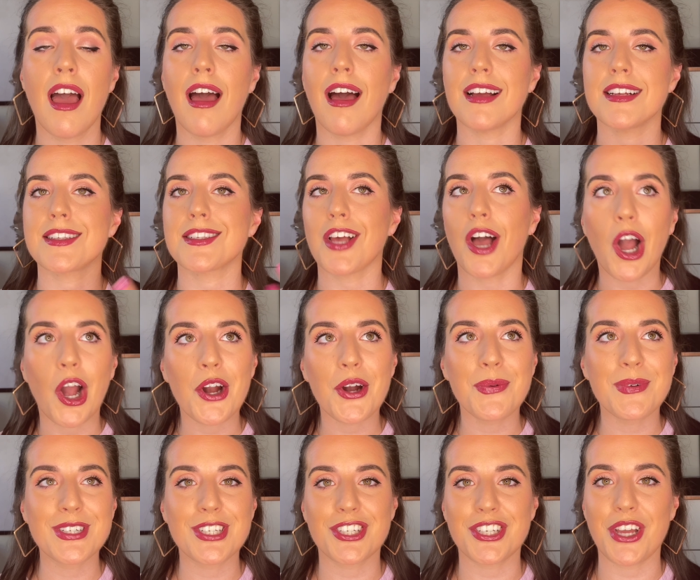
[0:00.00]
I saw her
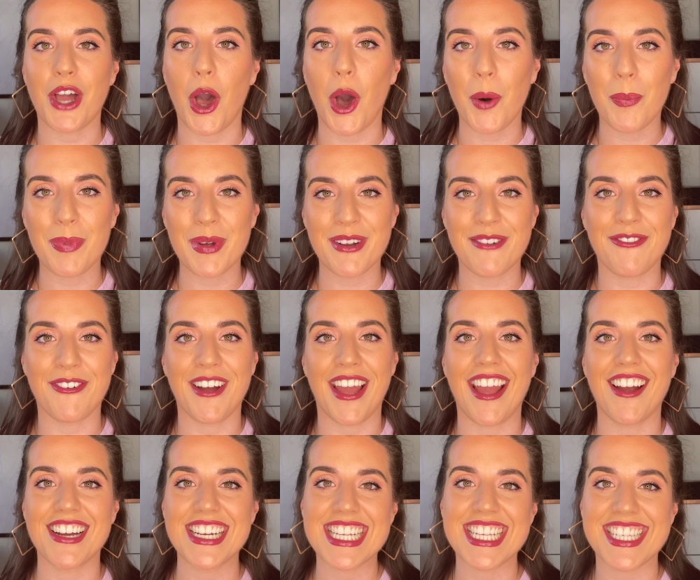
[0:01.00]
when she opened for
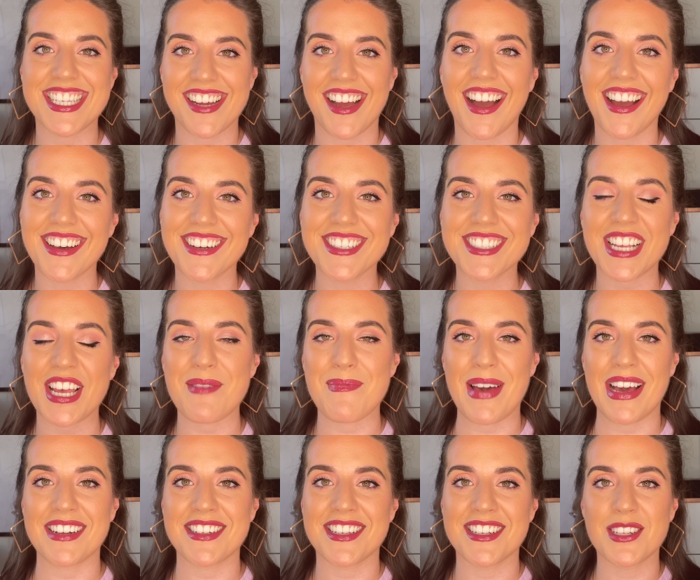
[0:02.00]
Harry Styles at
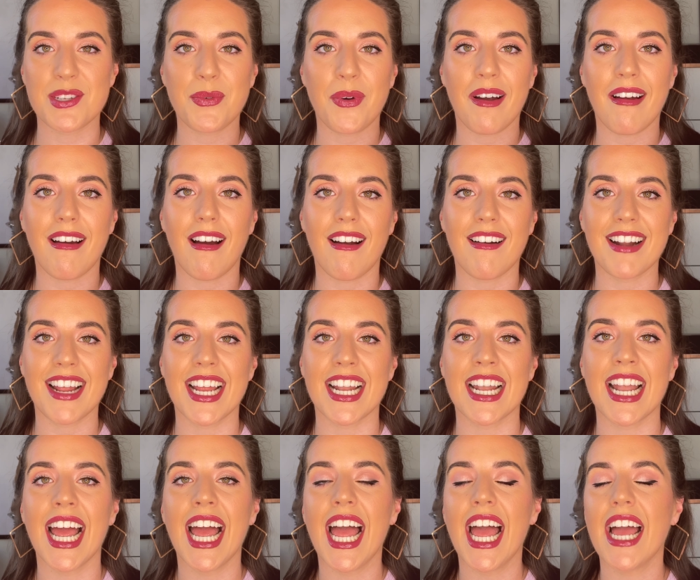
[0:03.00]
Madison Square
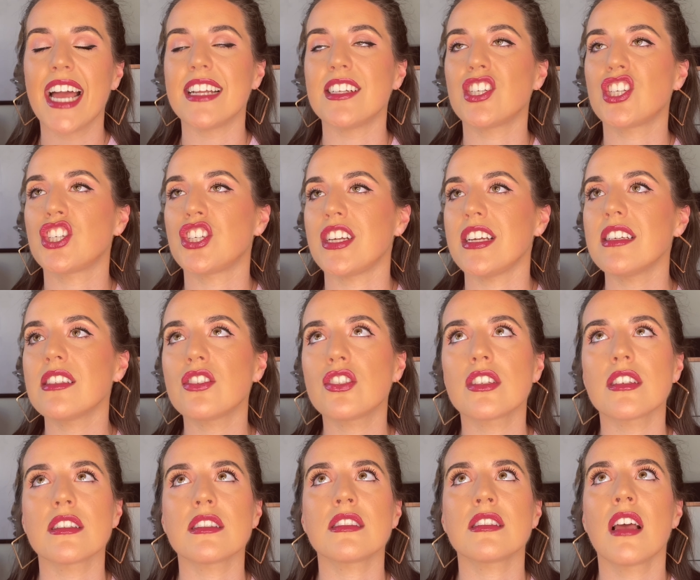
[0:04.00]
Garden and she is
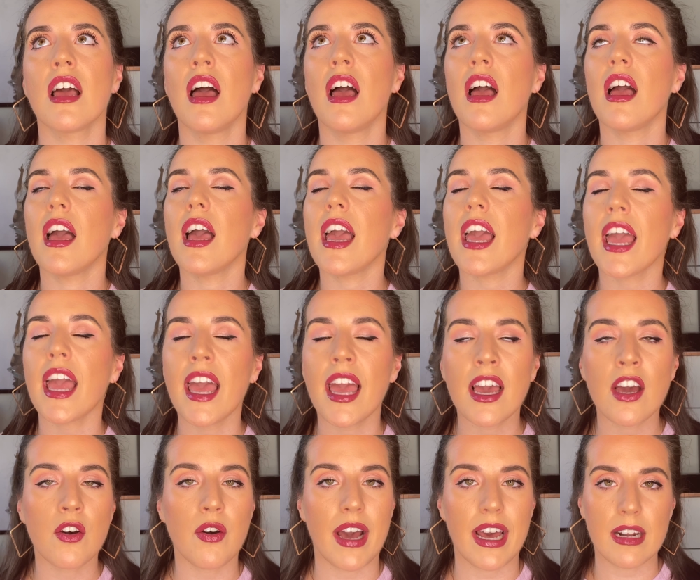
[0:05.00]
just
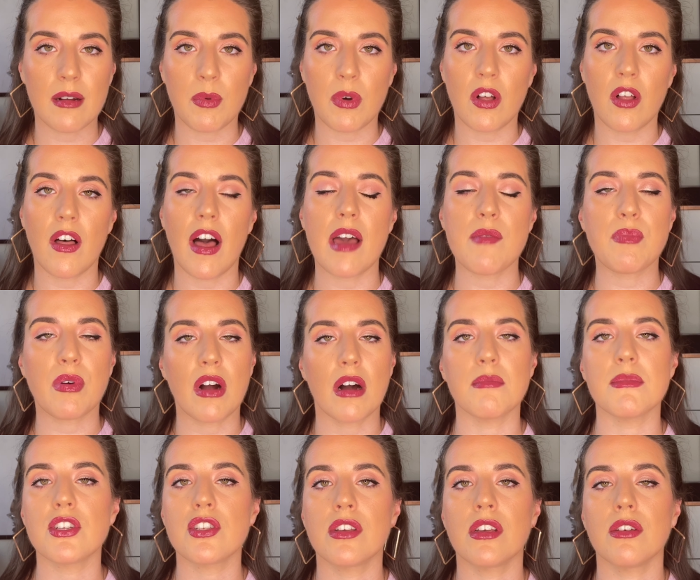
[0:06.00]
incredible. I
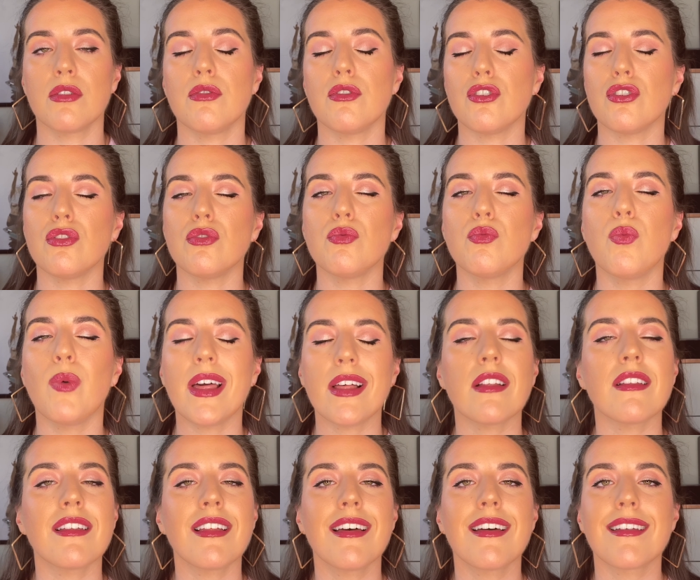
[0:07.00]
promise you, you
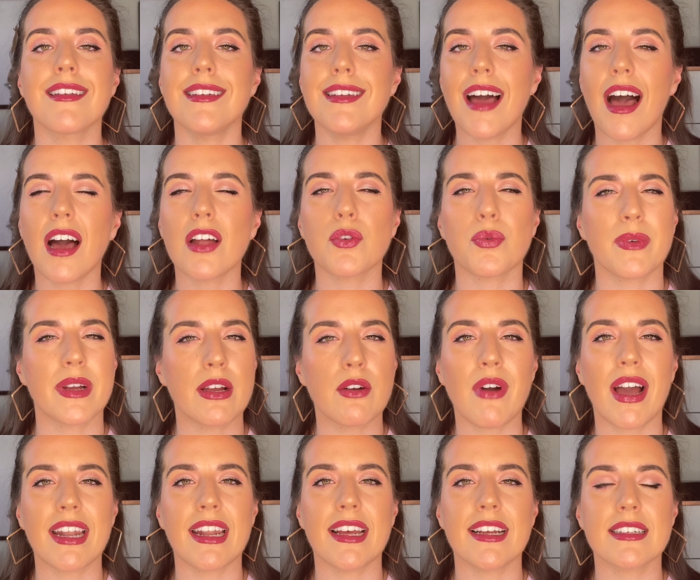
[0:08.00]
will not
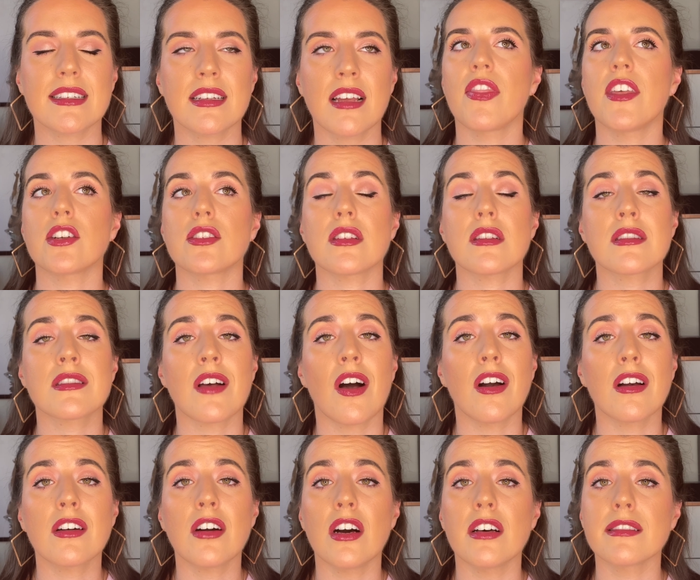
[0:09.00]
regret it. There's a
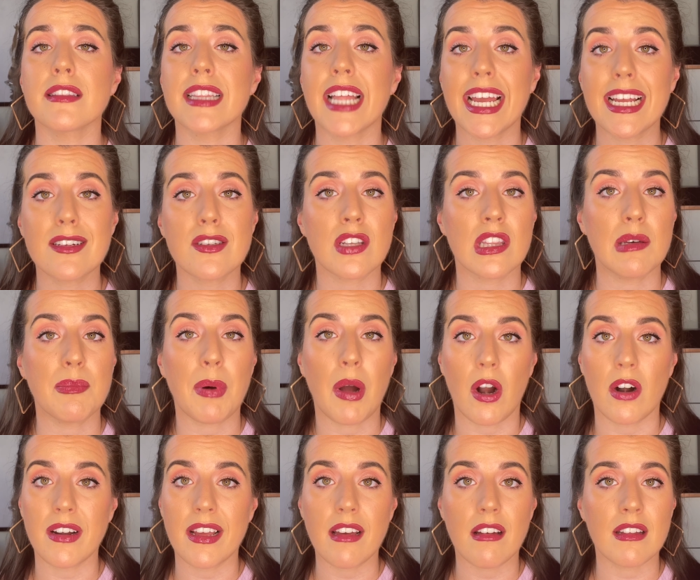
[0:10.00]
song called Late to the
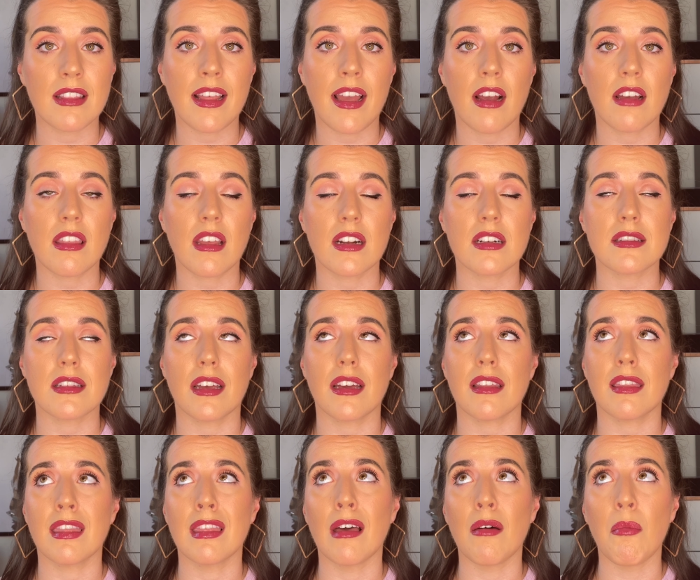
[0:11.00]
Party on there that is like
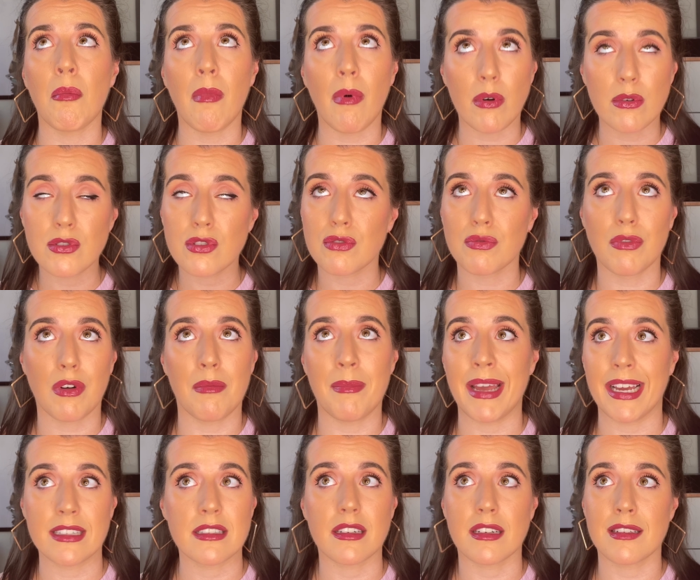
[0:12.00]
the most
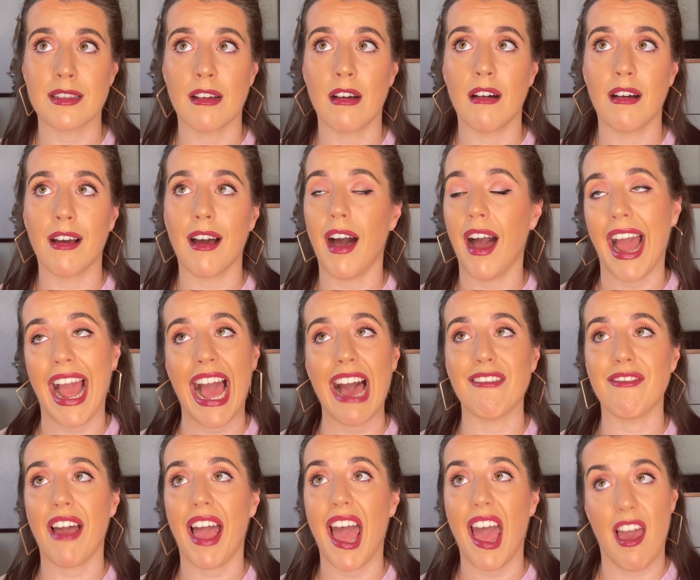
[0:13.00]
romantic song I
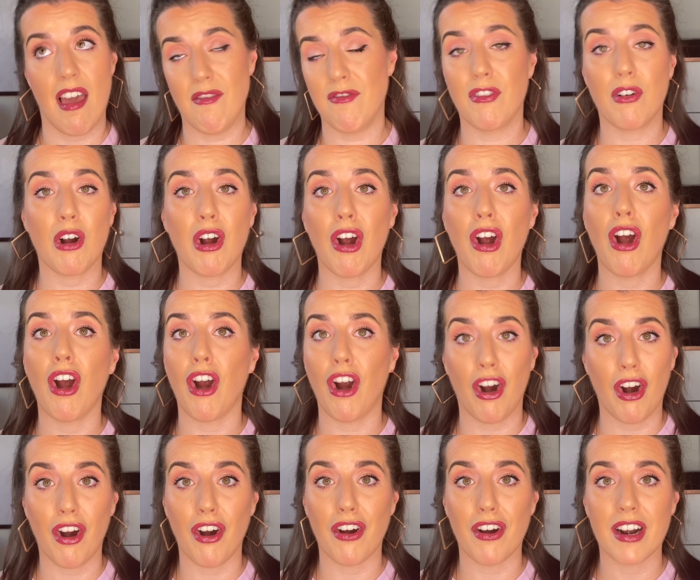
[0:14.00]
have ever
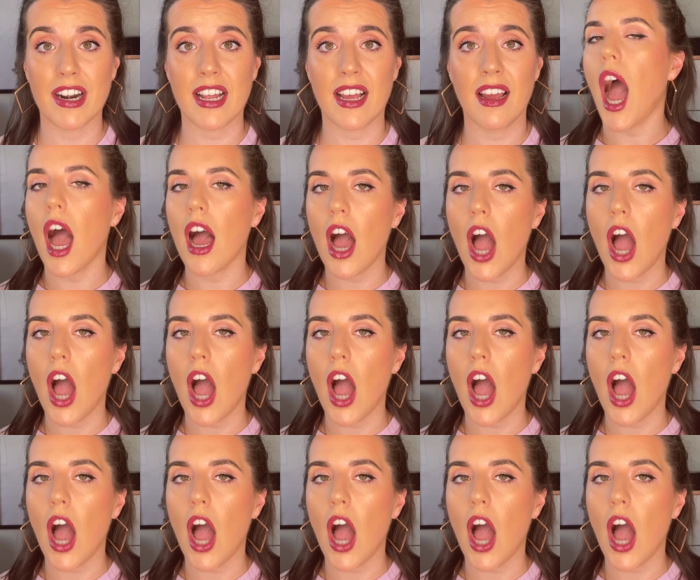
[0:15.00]
heard.